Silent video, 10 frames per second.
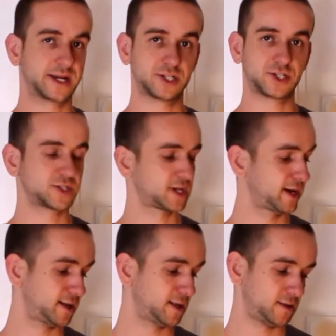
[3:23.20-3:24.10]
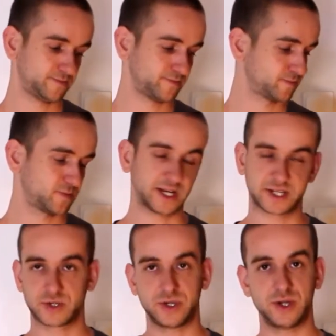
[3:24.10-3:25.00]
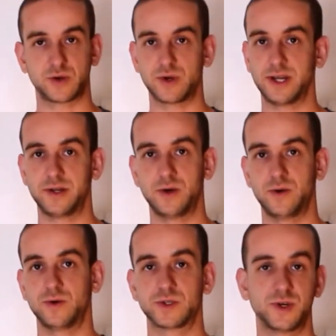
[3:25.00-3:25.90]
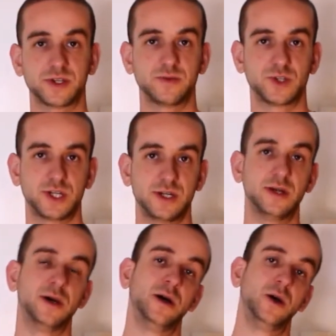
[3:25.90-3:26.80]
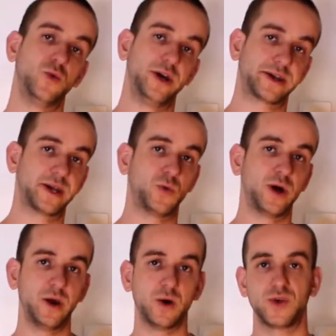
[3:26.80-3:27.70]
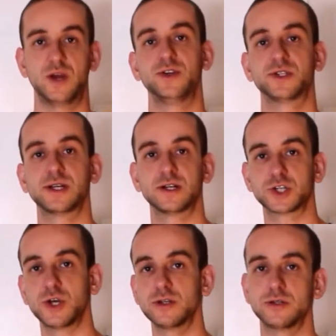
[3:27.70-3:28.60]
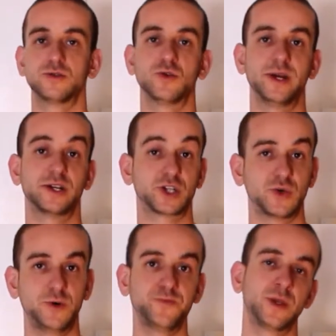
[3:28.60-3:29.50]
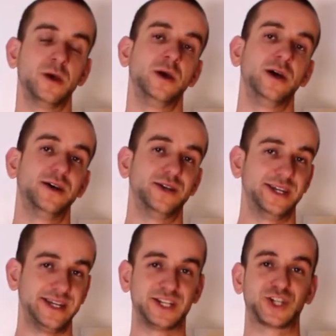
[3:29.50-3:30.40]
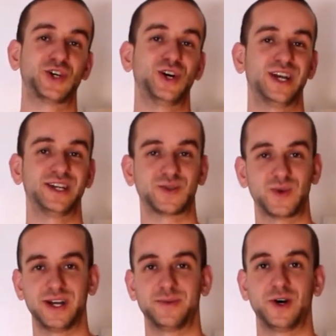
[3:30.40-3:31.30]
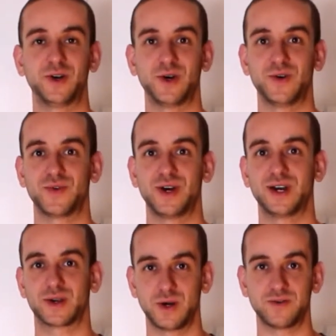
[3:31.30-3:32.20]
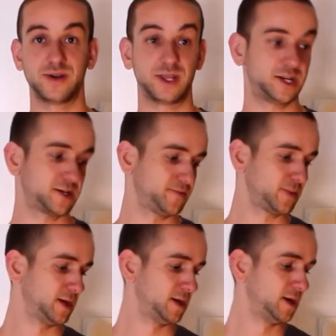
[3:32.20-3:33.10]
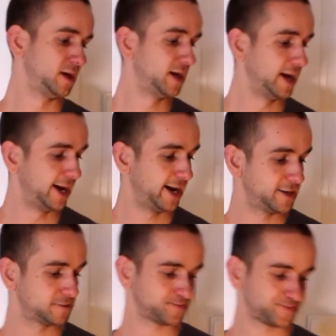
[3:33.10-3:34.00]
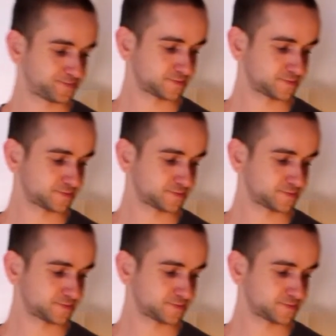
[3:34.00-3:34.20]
a kitchen scale next to your grinder or espresso machine where you can weigh off every single shot to make sure that each shot has the right amount of coffee in it. And